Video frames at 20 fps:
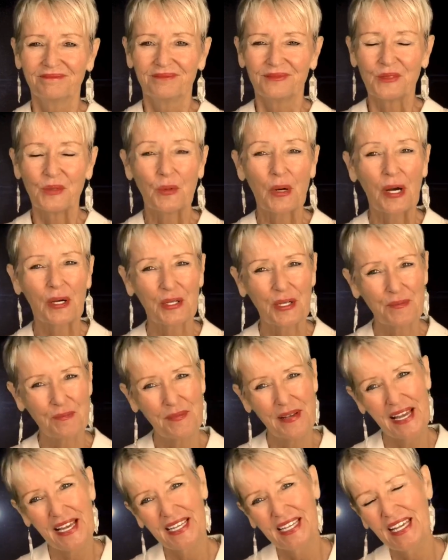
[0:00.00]
Welcome
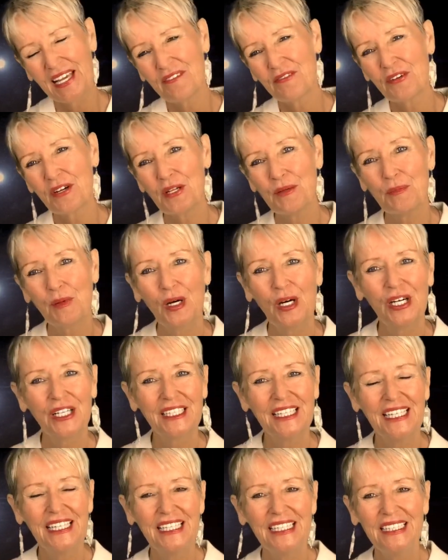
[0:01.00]
back,
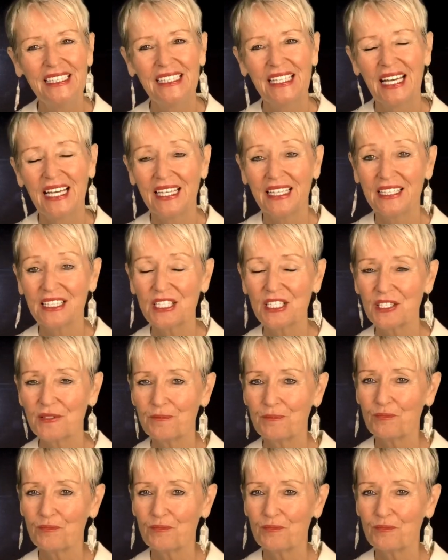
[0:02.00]
everybody, and